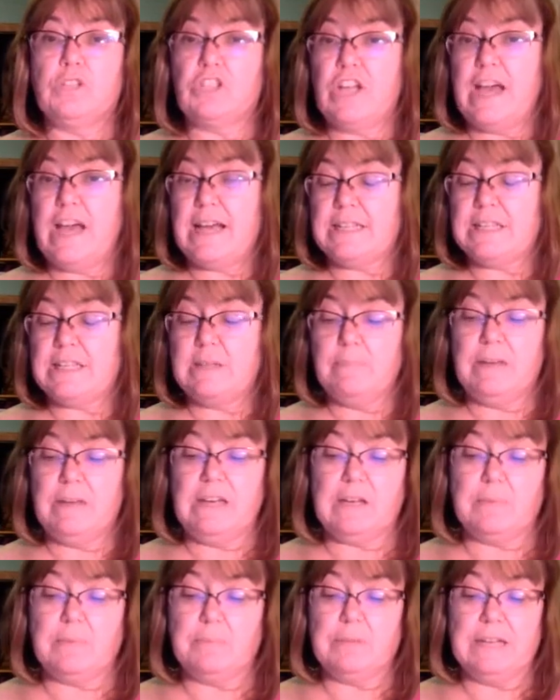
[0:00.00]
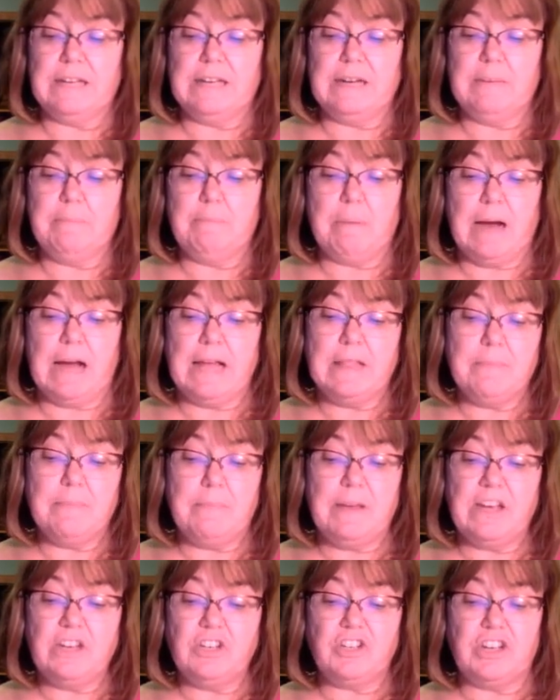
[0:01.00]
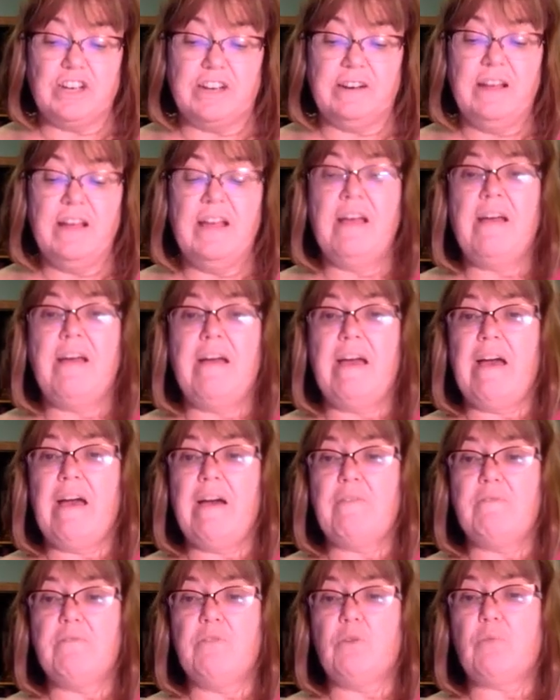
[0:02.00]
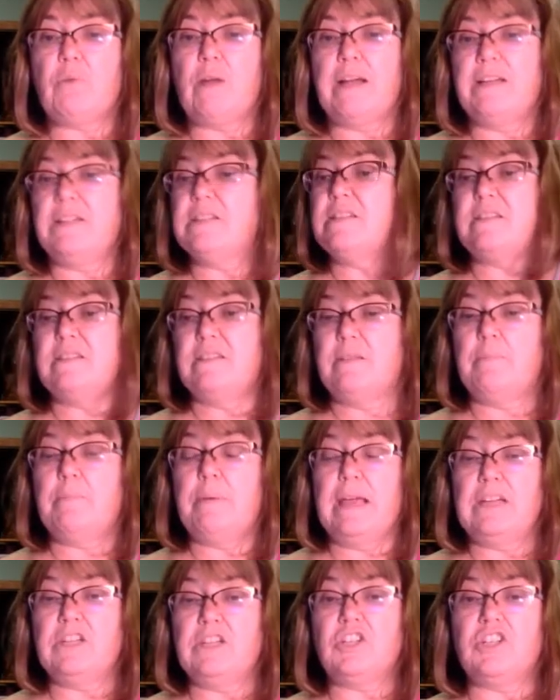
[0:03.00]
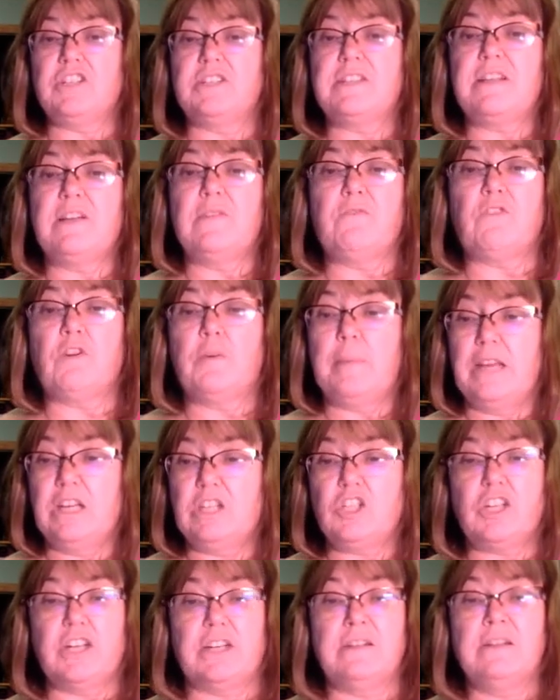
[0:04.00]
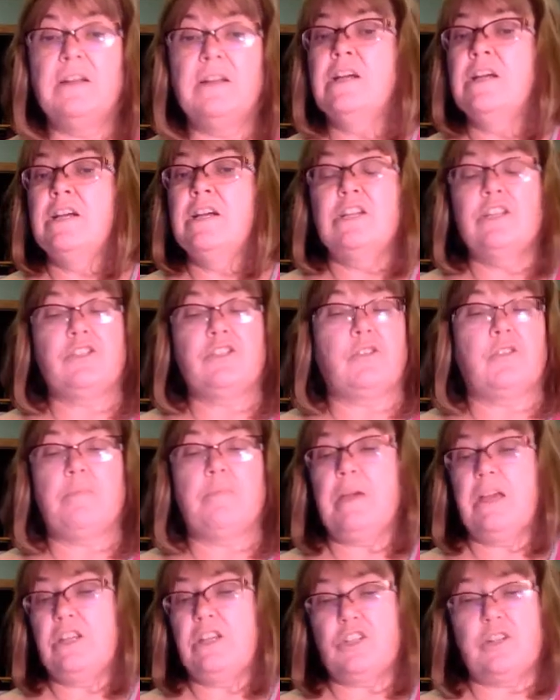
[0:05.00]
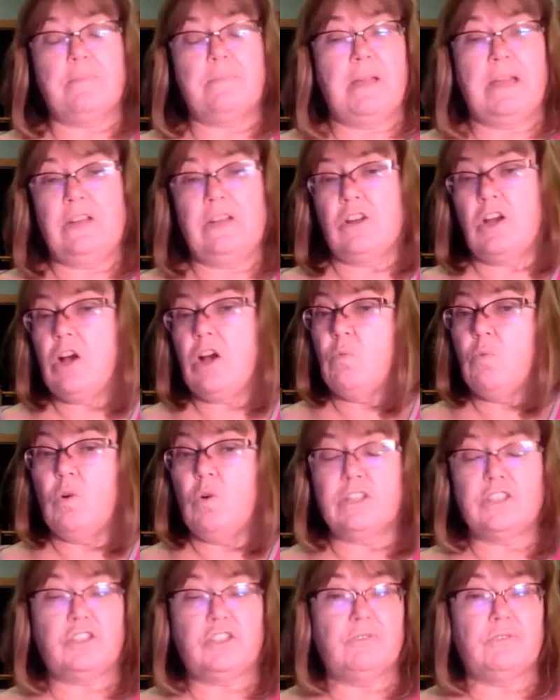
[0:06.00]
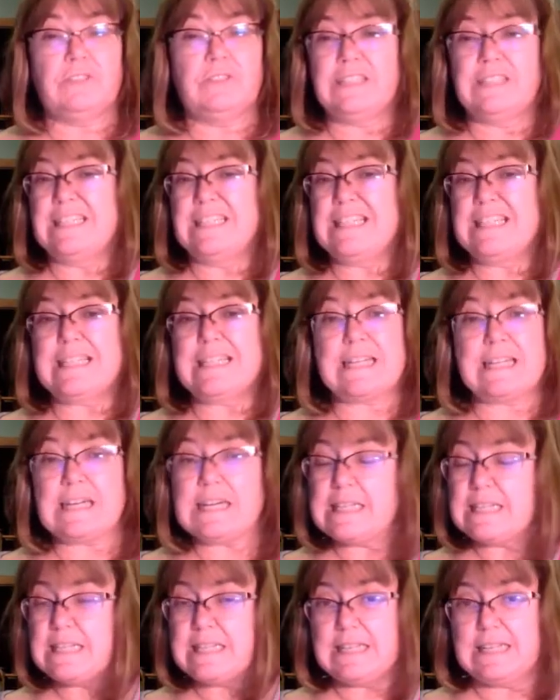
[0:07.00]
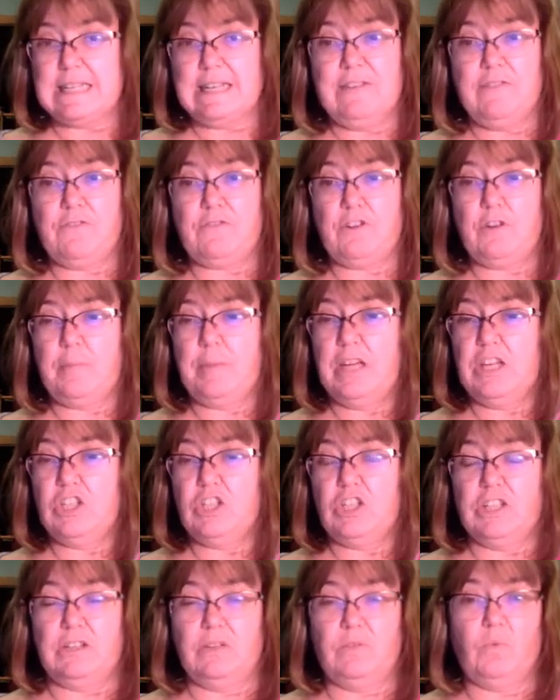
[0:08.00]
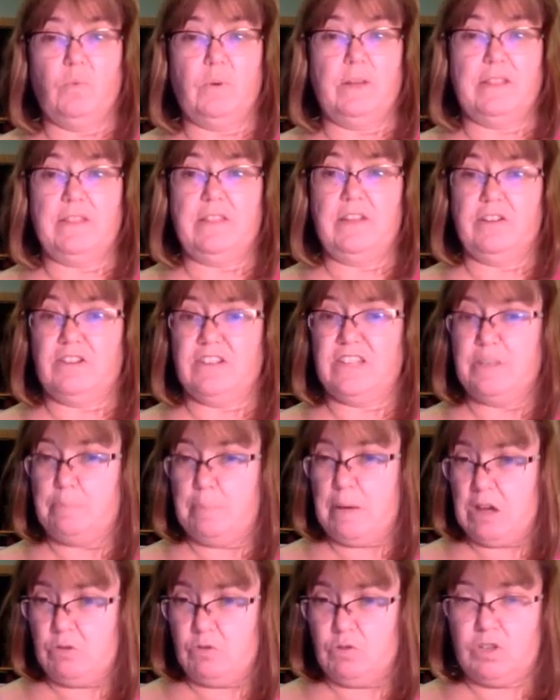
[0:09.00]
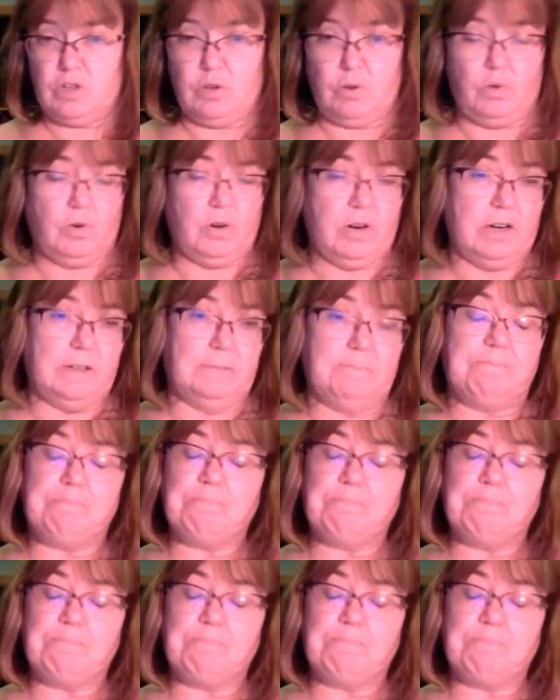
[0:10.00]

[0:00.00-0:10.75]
has to be completed by the patient, have the rights to the patient's information. So the patient may not want you to discuss information with their spouse or